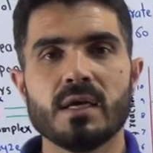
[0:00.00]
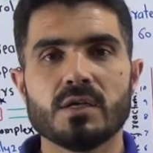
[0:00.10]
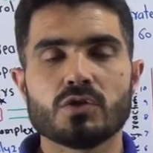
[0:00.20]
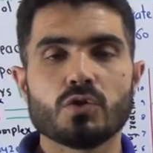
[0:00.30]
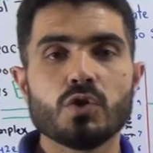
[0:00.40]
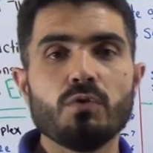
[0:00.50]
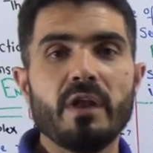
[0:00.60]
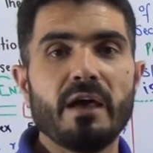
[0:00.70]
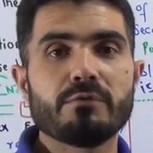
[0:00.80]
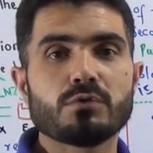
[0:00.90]
So you will
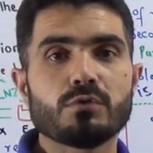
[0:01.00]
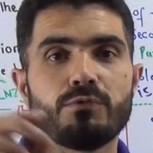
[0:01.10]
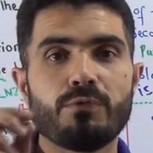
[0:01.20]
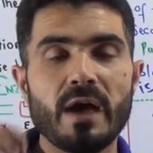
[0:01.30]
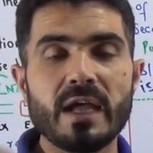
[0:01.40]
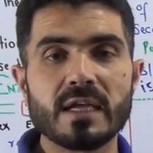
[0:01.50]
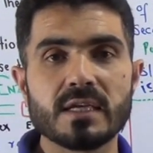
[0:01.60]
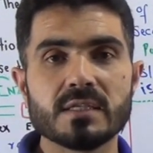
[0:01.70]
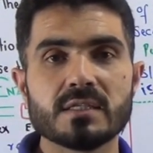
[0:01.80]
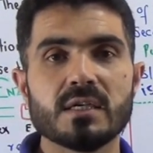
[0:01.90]
have to
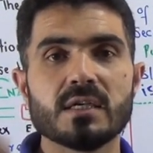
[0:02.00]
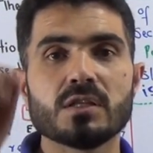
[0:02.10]
find